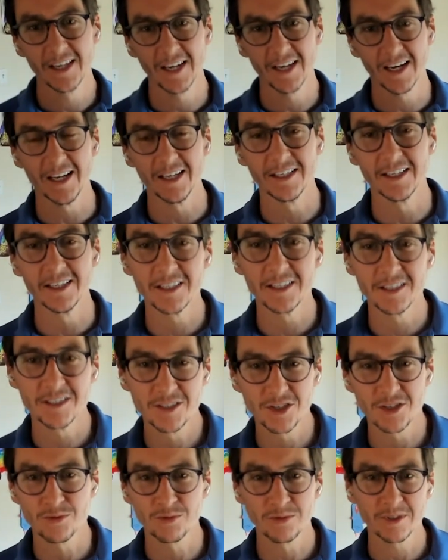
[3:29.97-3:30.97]
And it is
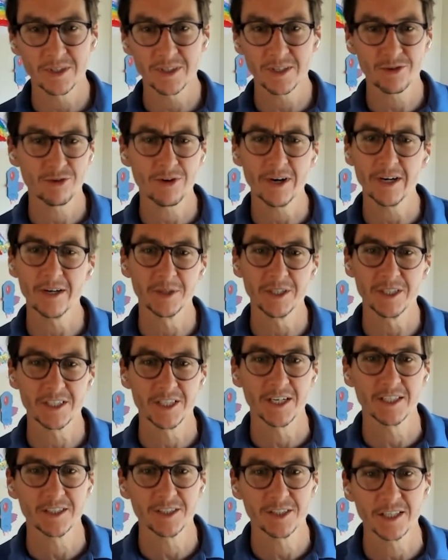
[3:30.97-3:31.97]
just incredibly
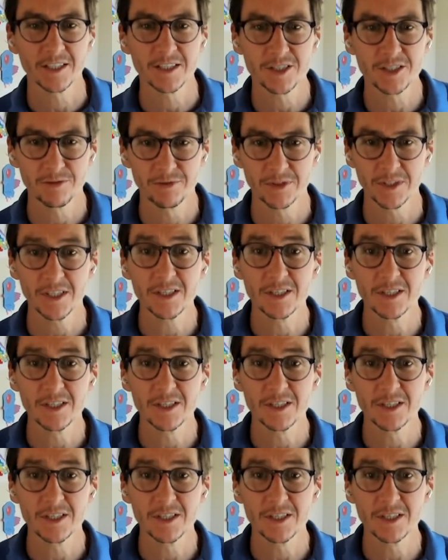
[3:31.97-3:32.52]
challenging for the